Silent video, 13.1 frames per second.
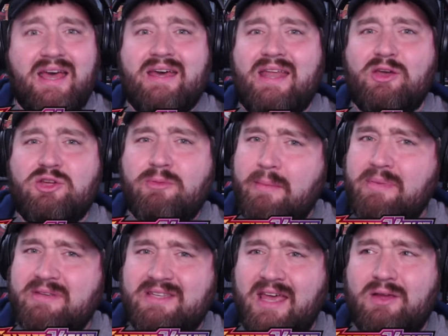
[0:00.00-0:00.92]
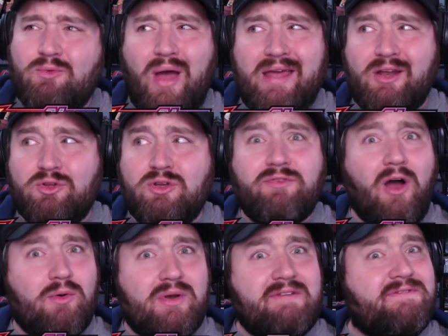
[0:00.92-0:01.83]
Now, you might be saying, Rhino, you've
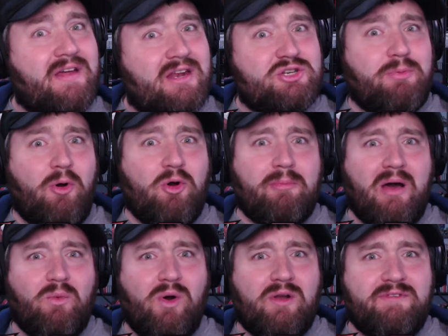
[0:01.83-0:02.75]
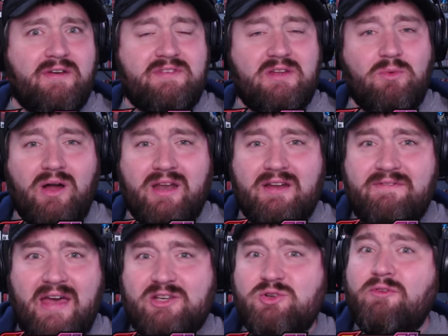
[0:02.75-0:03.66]
already finished Pokemon one fifty-one. In
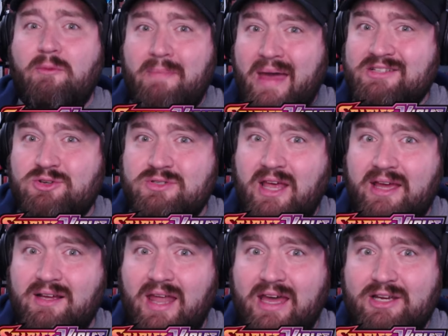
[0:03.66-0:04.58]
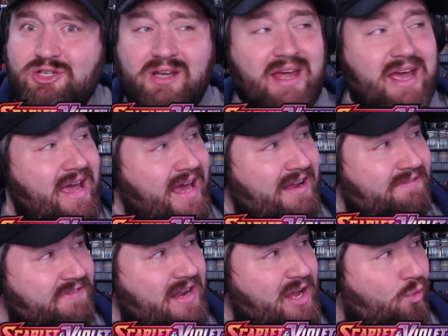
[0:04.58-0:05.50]
fact, you have a Master Set collection and a
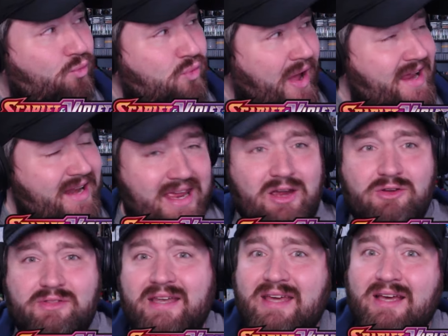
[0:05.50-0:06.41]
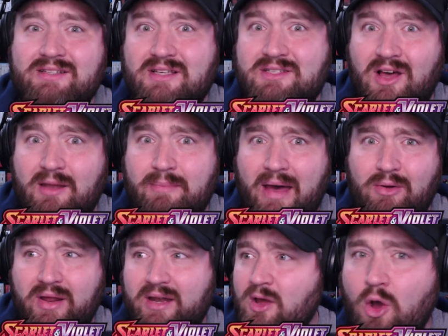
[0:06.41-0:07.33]
video right here that tells us all about
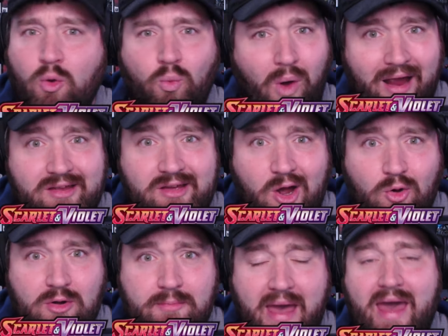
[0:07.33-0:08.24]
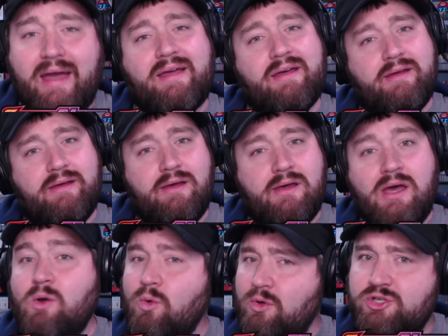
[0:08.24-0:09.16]
it. Why are you going back?
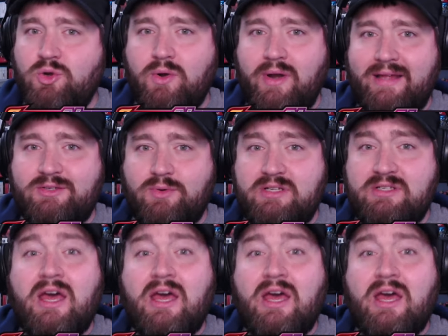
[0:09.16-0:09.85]
Well, the short answer is,